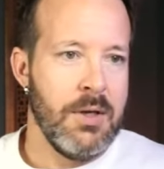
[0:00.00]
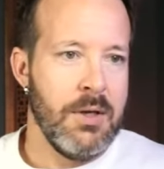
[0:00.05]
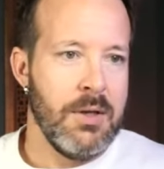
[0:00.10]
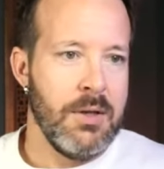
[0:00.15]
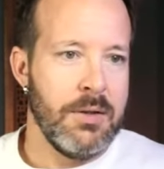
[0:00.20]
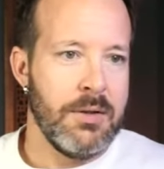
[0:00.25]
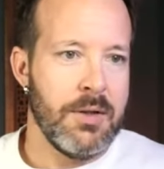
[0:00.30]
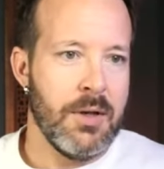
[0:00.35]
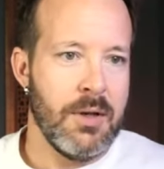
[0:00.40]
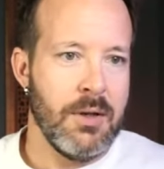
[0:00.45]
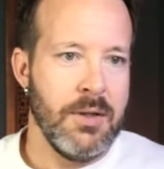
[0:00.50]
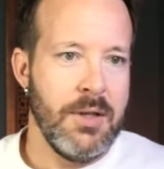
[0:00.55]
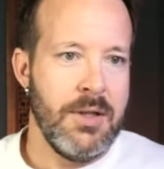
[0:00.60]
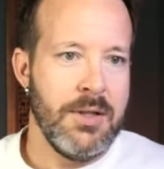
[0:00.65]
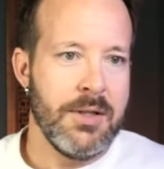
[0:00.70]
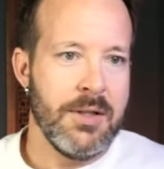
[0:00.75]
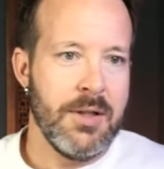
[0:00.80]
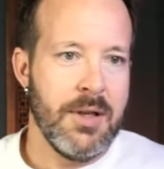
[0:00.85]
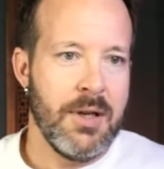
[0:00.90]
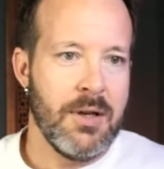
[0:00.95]

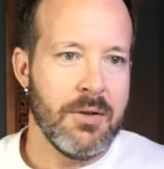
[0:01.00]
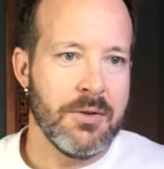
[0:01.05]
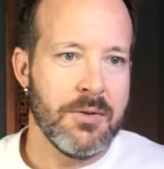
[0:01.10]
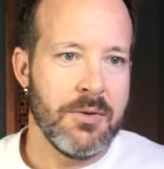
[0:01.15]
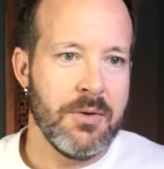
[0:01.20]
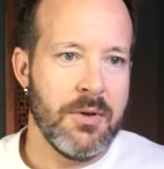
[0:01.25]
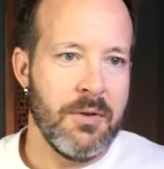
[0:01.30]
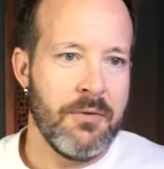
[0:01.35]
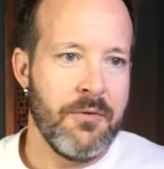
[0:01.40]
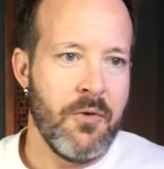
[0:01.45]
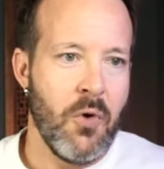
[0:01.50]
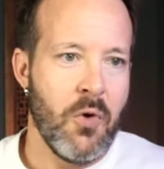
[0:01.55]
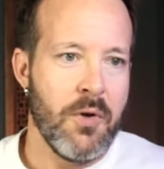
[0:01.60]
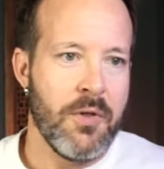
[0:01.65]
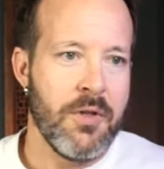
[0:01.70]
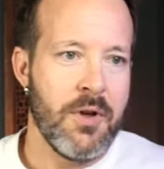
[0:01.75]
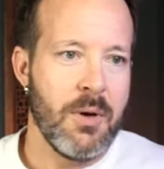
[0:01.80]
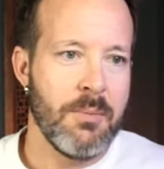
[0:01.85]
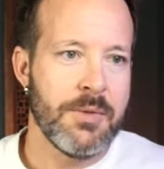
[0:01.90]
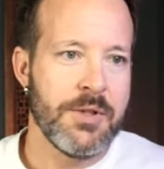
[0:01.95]
Darlene's in the house with the four
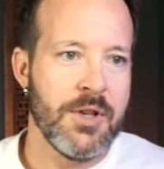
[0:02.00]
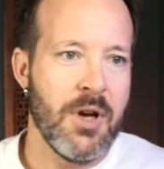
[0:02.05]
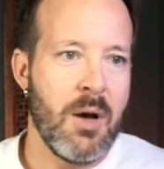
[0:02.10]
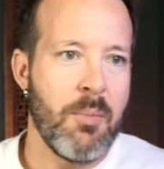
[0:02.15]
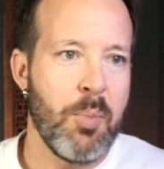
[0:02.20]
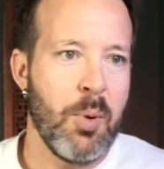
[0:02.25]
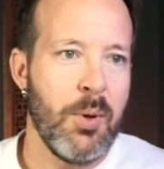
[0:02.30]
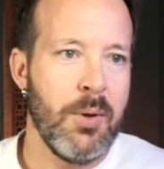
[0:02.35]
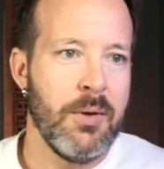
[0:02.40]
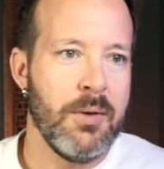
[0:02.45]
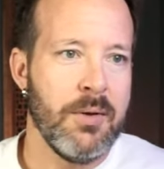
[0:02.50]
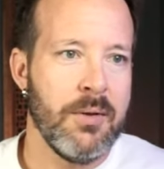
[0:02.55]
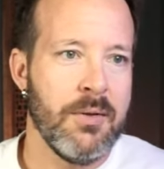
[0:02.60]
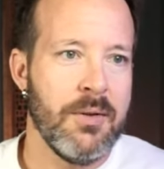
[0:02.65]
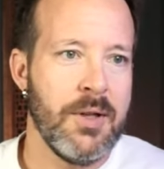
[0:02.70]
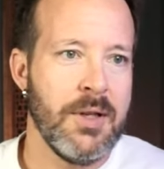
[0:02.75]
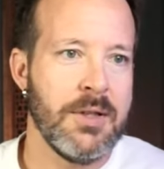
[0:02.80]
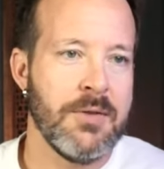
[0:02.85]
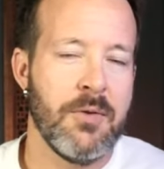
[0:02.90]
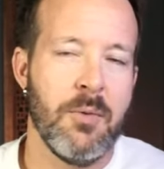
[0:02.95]
thumbs up.
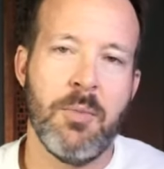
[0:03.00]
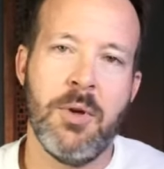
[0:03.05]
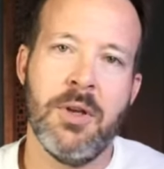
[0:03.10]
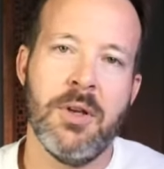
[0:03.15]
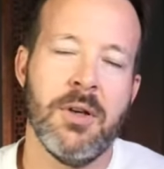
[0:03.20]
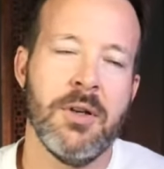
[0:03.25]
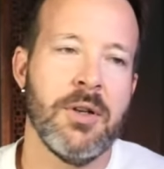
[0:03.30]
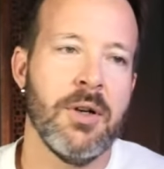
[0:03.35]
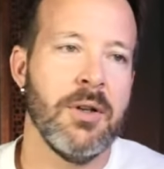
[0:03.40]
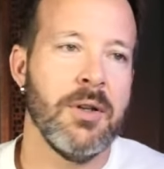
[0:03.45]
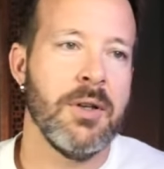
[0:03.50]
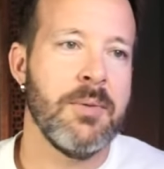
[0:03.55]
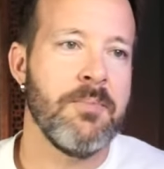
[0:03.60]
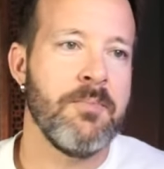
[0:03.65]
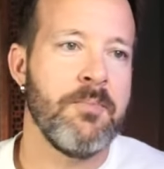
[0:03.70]
Thanks for being here, Darlene.